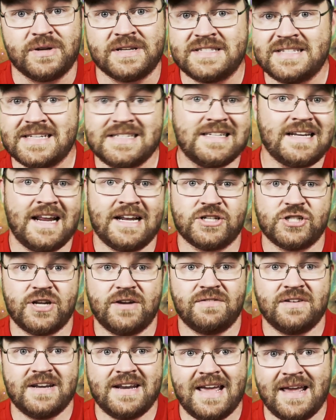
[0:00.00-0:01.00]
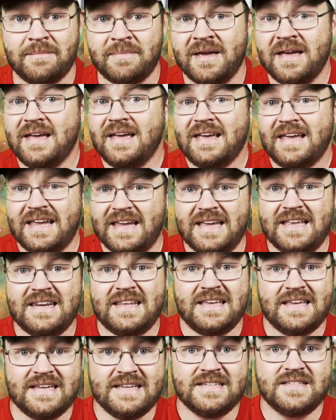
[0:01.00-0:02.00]
It doesn't actually have a name. It
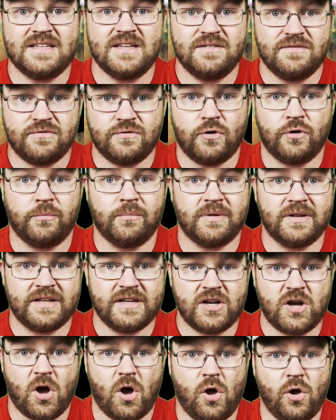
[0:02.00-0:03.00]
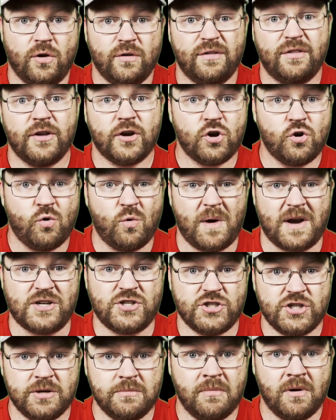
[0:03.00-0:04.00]
is informally called the
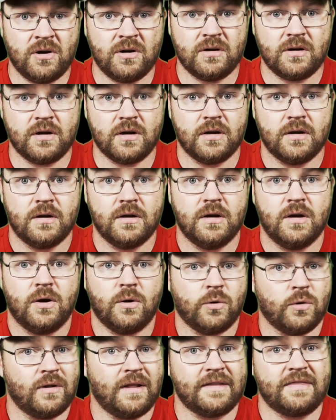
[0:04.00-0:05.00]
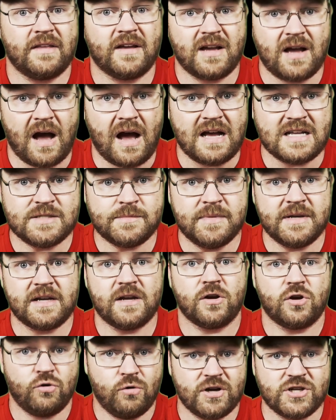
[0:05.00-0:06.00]
question mark, or like the cosmic
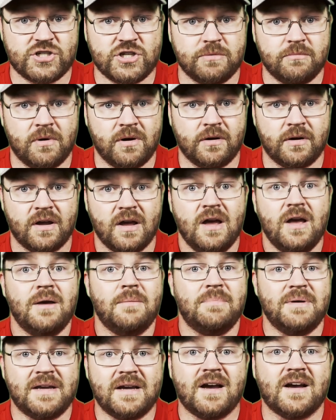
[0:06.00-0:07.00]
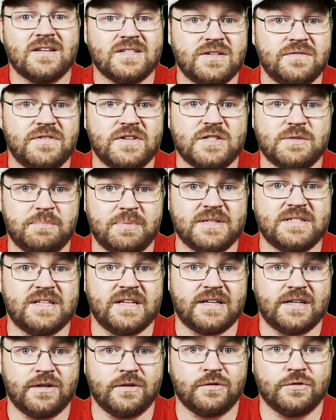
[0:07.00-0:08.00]
question mark, because of its
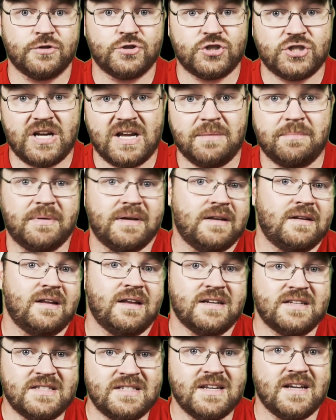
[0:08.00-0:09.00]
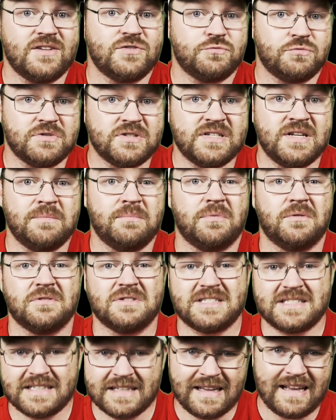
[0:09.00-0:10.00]
particular shape. It does resemble
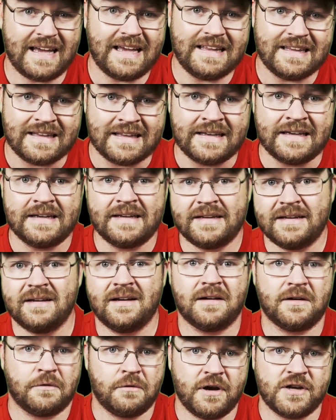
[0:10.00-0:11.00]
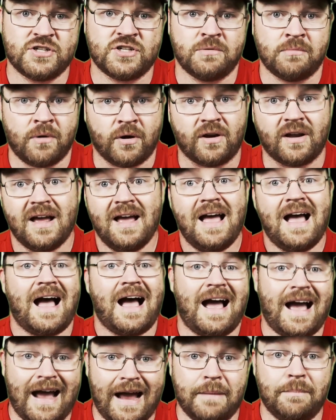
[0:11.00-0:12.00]
slightly a question mark.
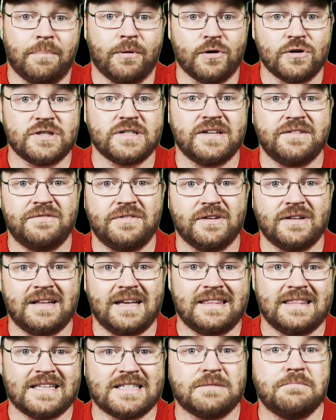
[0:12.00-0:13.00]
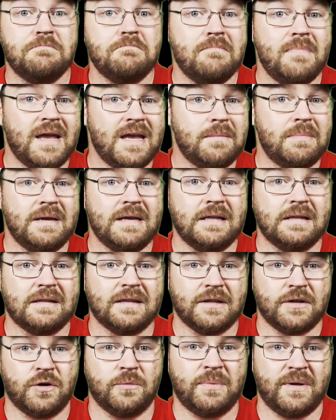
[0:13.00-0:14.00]
I personally feel like that's maybe a
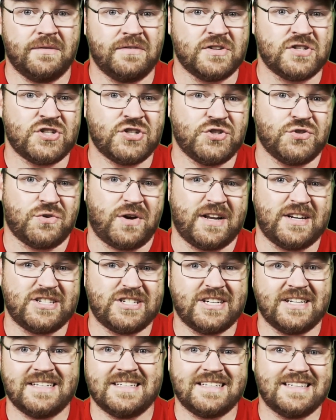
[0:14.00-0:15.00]
little bit of a stretch.